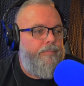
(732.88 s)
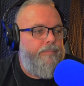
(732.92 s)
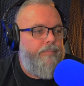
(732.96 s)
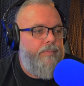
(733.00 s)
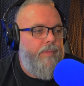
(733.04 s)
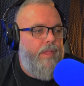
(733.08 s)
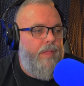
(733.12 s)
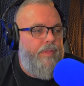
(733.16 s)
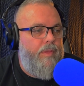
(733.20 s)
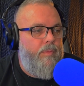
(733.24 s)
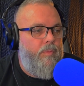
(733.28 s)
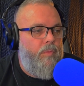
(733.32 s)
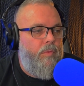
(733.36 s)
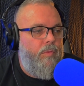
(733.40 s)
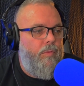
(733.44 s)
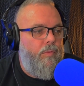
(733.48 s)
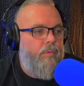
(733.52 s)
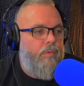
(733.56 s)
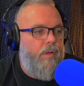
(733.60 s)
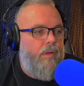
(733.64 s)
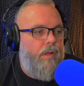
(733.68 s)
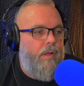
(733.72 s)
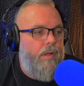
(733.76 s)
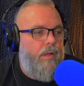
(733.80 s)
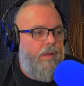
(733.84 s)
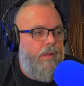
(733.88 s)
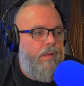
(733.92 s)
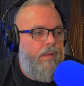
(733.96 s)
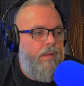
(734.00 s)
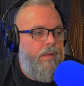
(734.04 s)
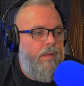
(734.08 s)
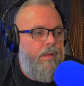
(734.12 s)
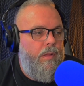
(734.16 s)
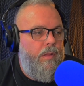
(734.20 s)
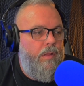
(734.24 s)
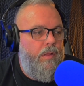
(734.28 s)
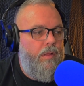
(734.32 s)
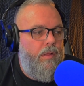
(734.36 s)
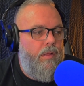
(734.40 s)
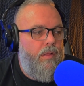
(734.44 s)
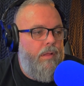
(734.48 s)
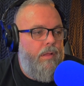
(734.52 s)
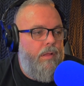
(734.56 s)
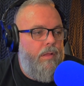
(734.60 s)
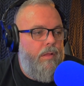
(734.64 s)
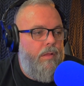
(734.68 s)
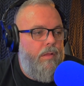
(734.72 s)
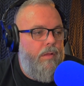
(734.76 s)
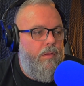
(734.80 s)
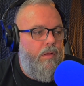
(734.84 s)
And then
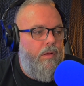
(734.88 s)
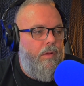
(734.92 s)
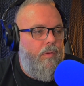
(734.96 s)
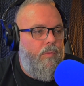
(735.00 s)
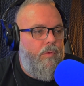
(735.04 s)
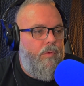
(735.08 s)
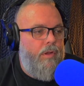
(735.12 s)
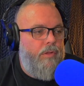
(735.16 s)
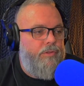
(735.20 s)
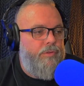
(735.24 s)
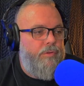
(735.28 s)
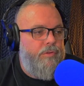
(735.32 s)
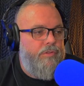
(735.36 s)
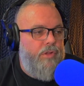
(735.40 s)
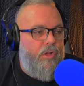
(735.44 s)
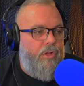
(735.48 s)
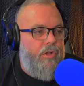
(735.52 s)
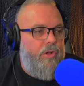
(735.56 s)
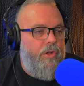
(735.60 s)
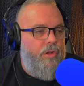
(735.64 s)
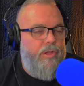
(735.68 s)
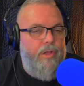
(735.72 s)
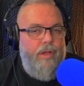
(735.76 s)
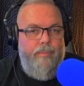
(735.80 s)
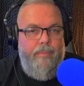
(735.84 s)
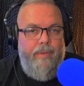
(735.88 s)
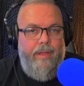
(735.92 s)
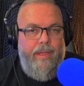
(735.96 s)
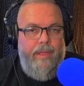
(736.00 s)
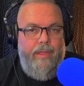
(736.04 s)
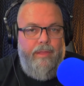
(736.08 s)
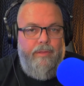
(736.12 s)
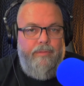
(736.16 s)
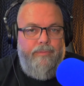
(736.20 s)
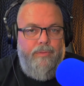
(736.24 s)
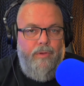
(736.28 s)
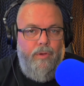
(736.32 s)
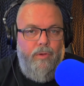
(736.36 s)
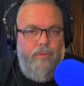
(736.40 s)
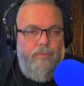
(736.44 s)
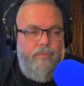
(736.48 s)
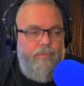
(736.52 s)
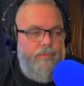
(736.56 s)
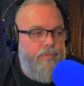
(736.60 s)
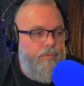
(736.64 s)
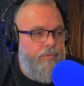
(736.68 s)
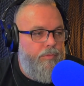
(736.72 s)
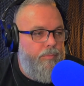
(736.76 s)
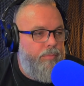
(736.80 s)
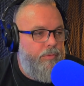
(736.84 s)
what I'll do is I'll hook up my phone
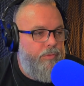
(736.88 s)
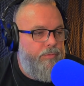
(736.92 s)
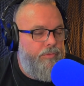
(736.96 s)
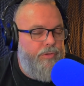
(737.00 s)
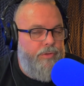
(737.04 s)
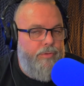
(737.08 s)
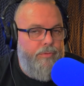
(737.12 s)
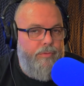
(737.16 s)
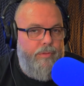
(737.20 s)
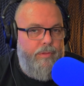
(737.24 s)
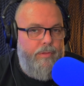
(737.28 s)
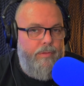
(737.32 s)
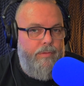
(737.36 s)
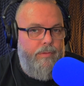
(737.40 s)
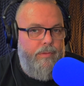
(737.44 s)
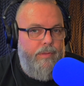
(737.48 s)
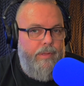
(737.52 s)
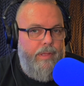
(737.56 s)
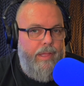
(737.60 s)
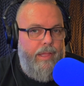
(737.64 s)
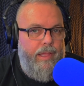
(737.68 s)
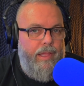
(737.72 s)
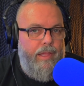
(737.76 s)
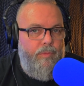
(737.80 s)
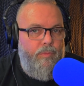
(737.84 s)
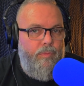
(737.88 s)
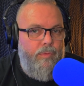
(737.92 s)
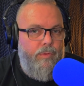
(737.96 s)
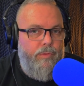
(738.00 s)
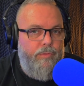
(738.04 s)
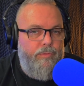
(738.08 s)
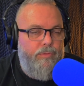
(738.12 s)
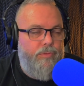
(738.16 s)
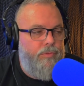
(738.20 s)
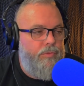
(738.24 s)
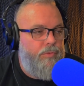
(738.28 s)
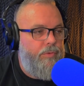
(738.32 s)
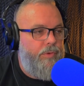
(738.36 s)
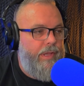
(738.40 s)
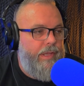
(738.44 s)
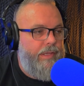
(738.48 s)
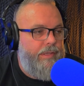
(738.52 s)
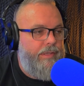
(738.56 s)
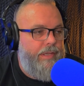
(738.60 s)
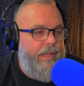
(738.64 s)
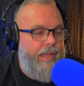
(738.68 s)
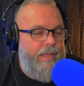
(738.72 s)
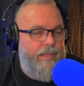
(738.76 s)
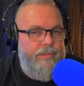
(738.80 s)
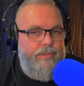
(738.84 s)
through the Bluetooth, and we'll do a
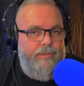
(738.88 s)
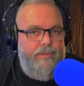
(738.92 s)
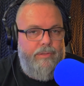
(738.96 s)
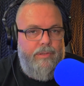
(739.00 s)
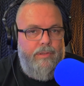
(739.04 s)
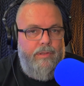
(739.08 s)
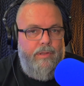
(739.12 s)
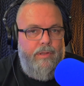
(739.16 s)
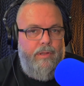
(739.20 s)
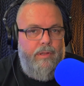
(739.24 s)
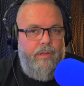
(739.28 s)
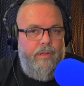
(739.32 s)
test